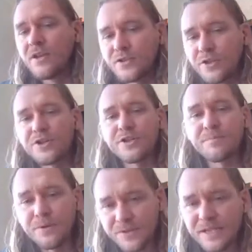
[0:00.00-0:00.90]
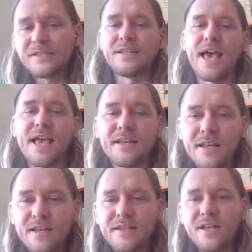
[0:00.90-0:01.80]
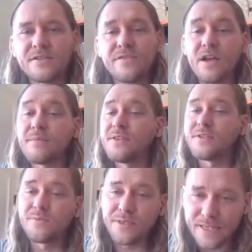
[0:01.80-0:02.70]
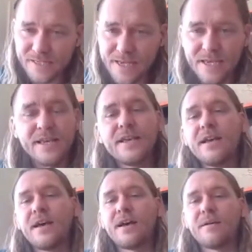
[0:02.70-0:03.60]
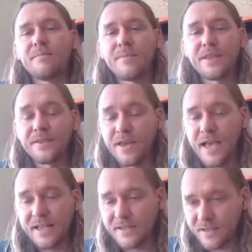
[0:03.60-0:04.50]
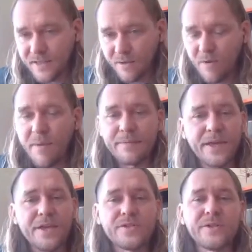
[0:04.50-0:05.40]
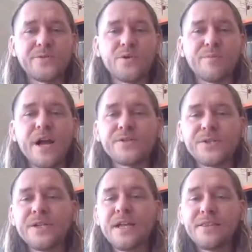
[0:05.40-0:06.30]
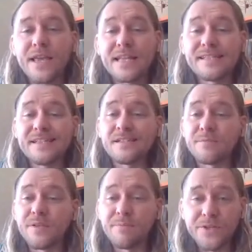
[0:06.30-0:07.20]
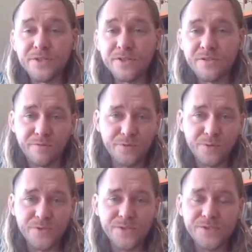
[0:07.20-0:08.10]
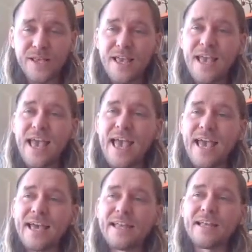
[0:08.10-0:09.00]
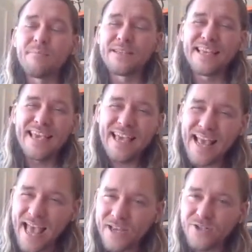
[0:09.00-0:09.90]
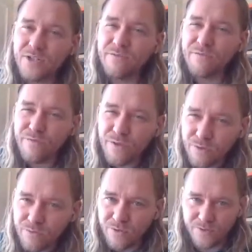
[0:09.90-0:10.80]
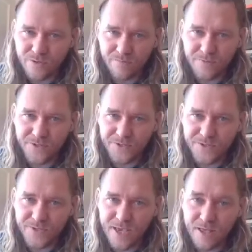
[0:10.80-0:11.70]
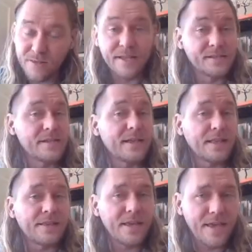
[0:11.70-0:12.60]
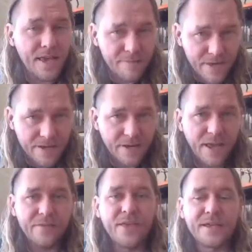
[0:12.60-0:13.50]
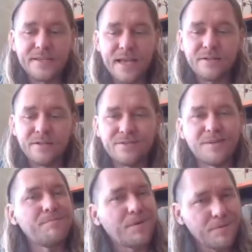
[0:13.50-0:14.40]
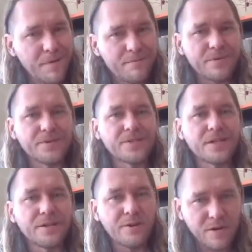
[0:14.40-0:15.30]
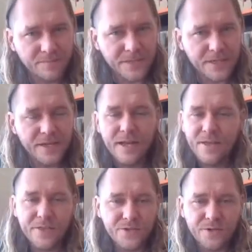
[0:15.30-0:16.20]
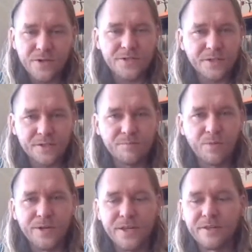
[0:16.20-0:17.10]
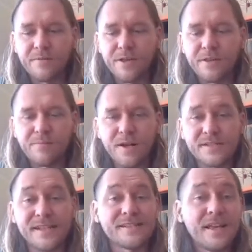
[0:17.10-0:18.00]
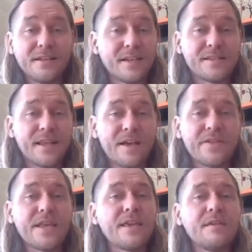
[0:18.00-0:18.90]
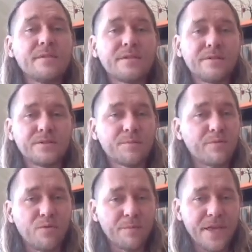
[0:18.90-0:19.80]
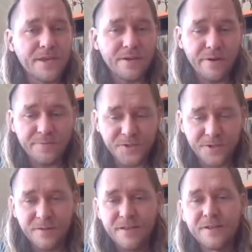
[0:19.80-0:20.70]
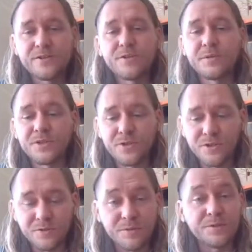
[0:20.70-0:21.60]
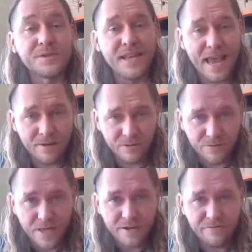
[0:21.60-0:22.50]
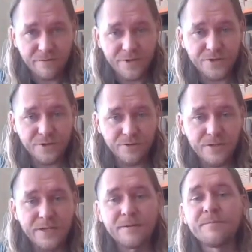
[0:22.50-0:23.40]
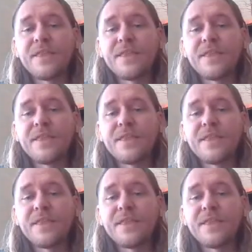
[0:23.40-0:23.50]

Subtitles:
The journalist boots into that Tails environment, and this is what they see. If they access that web application in Tor browser, they can see some submissions from sources, but they can't actually view those submissions yet. They can see that they came in and they can download them, but remember, they're still encrypted, and the journalist at this point in the process doesn't have any key material to perform that decryption. So what the journalist will do is download that information locally,